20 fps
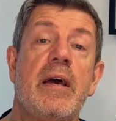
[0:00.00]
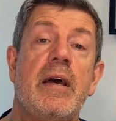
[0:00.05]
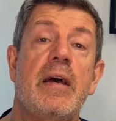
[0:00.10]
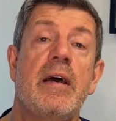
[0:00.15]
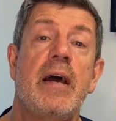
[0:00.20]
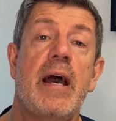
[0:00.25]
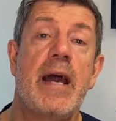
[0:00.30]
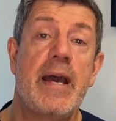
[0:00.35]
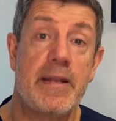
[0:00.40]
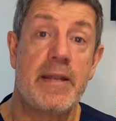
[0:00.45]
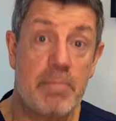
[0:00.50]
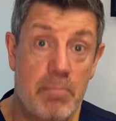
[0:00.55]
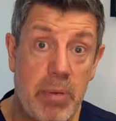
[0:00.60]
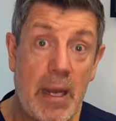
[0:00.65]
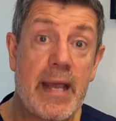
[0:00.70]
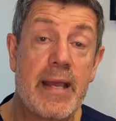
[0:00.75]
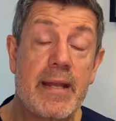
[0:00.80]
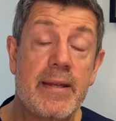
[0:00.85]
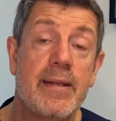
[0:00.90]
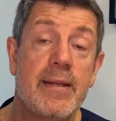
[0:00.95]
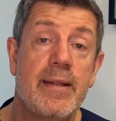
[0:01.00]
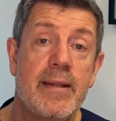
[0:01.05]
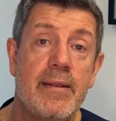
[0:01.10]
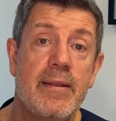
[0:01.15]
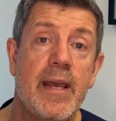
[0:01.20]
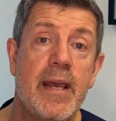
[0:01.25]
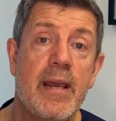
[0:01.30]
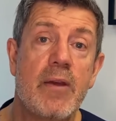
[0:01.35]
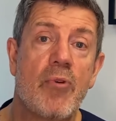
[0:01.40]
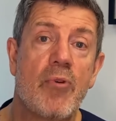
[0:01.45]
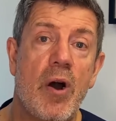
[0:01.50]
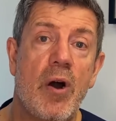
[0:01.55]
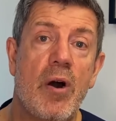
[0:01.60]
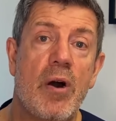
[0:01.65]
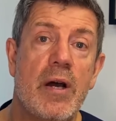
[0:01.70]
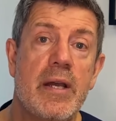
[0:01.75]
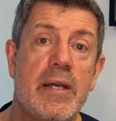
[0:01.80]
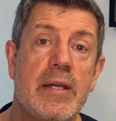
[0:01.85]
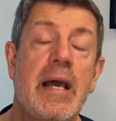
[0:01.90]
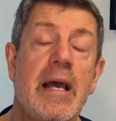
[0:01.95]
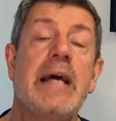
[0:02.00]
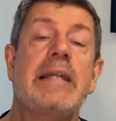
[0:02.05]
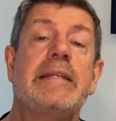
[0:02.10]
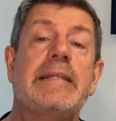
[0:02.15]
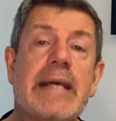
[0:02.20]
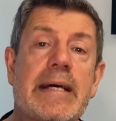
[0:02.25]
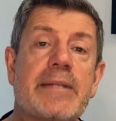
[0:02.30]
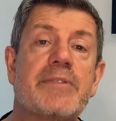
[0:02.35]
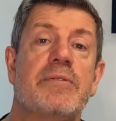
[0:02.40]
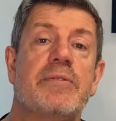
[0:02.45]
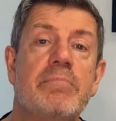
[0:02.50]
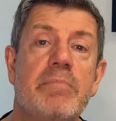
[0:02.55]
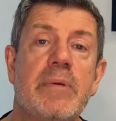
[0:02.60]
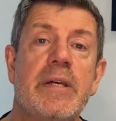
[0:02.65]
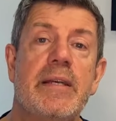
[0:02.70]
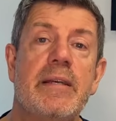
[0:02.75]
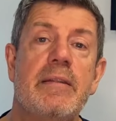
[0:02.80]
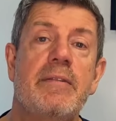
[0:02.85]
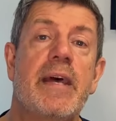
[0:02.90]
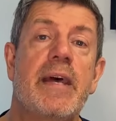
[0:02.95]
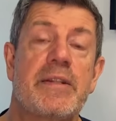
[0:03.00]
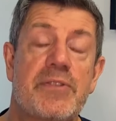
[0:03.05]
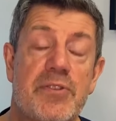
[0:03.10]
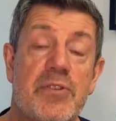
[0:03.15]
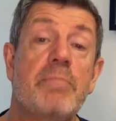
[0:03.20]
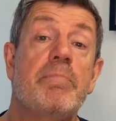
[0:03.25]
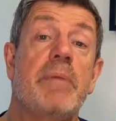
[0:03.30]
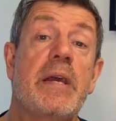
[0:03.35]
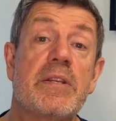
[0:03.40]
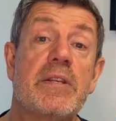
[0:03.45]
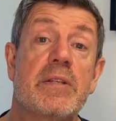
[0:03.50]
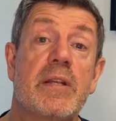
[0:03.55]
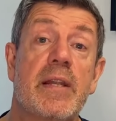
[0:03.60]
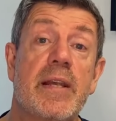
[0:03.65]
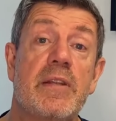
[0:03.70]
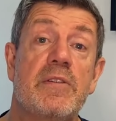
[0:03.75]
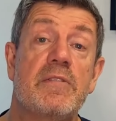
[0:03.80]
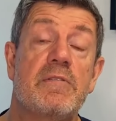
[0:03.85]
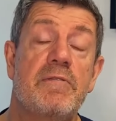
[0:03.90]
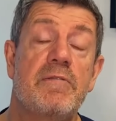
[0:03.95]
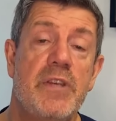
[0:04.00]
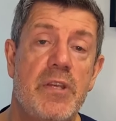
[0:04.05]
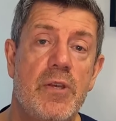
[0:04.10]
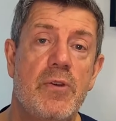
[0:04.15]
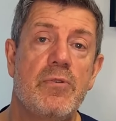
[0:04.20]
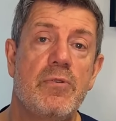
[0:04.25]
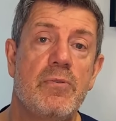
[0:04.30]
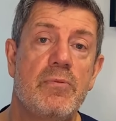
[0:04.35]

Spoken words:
had implanted in their eye doesn't mean that's the best lens for you.